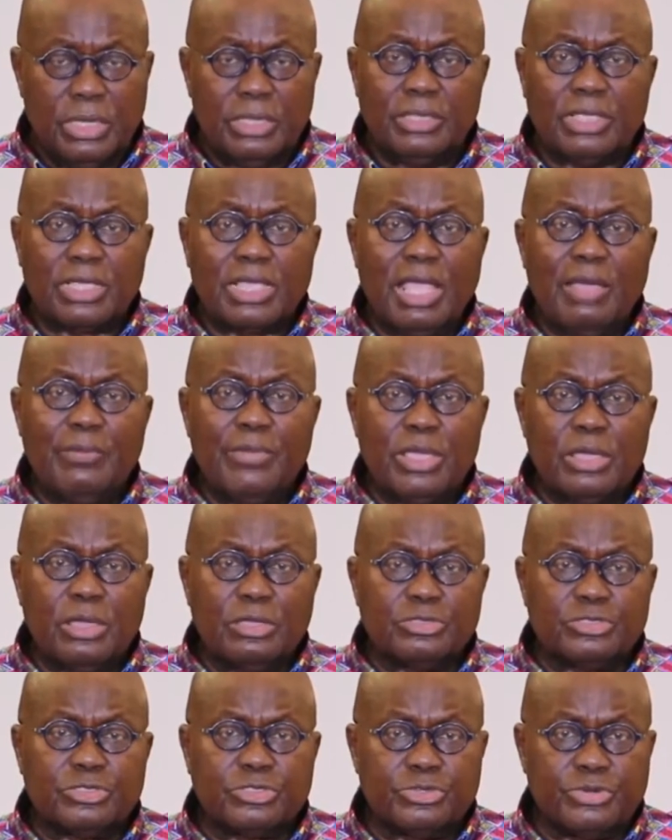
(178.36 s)
The coming
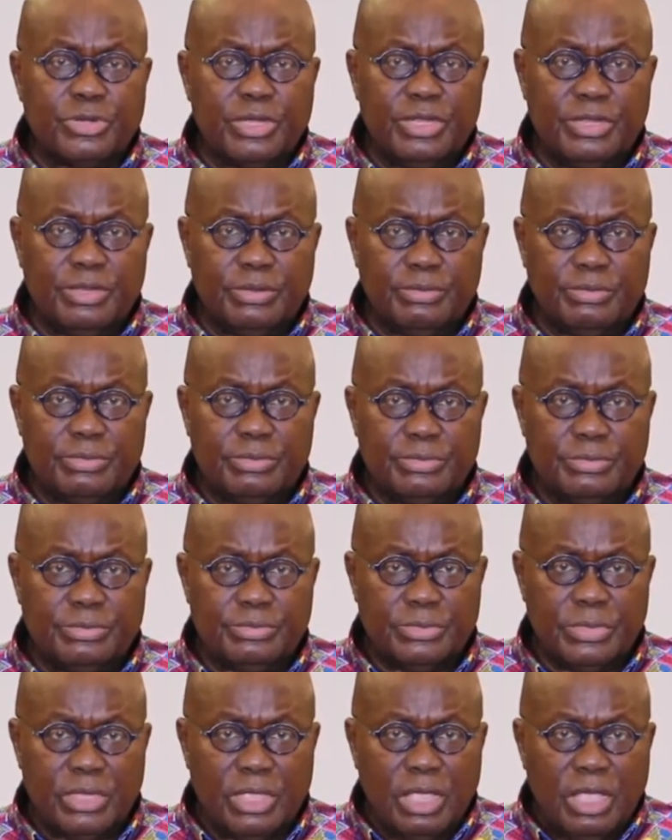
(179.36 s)
on stream
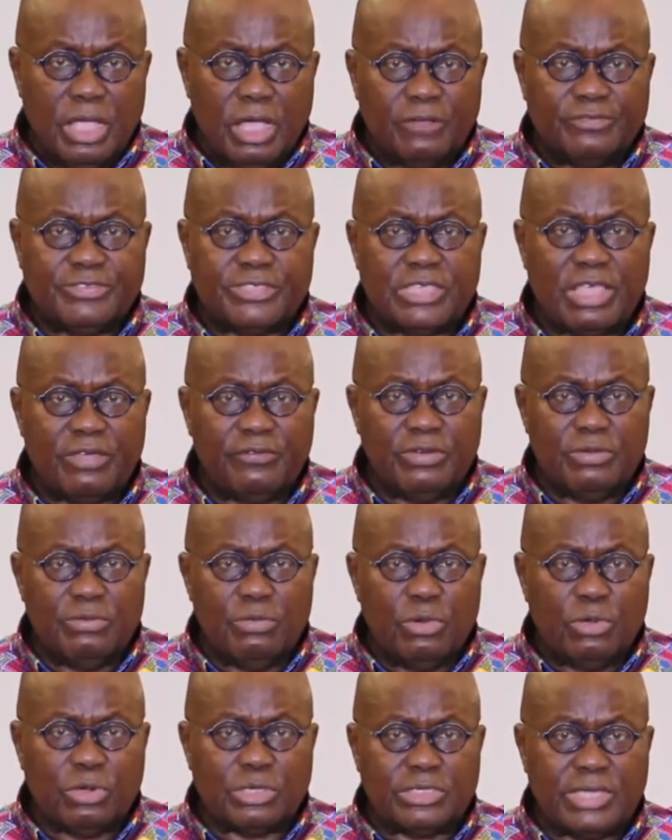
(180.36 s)
of 7
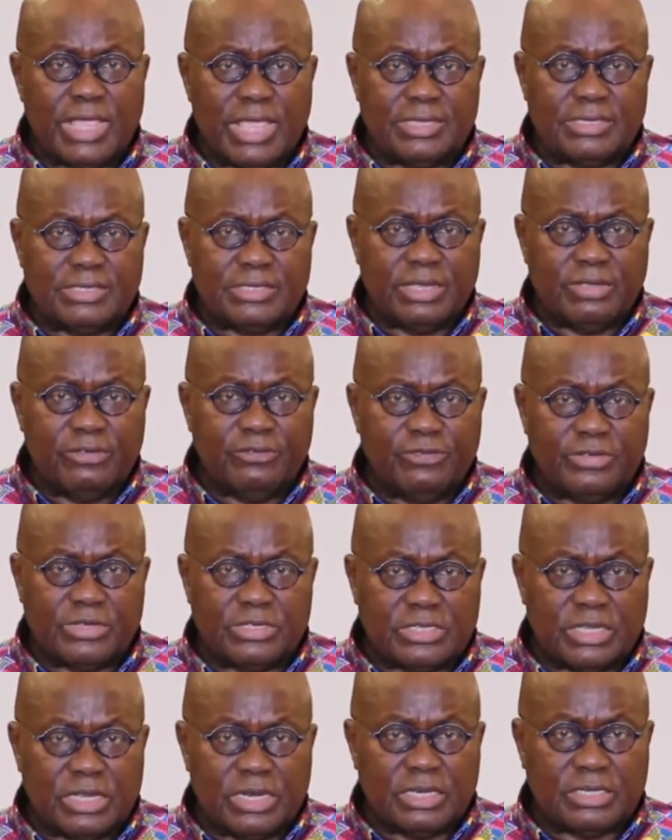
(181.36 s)
more testing
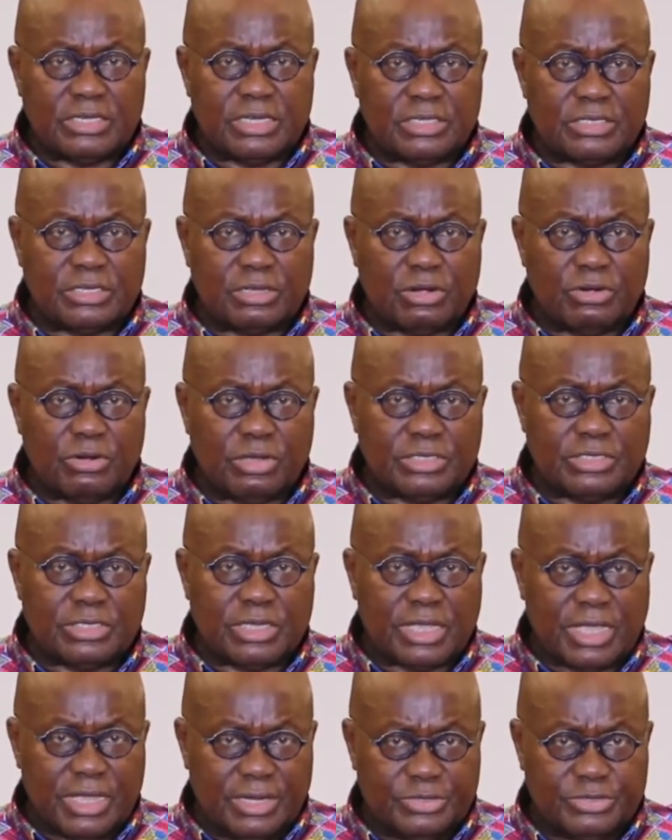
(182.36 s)
facilities across
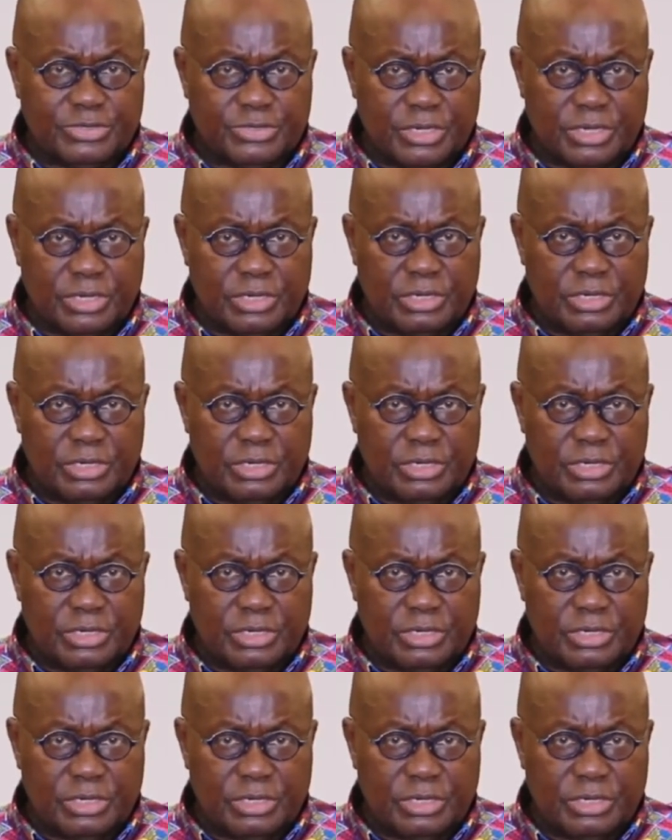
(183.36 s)
the country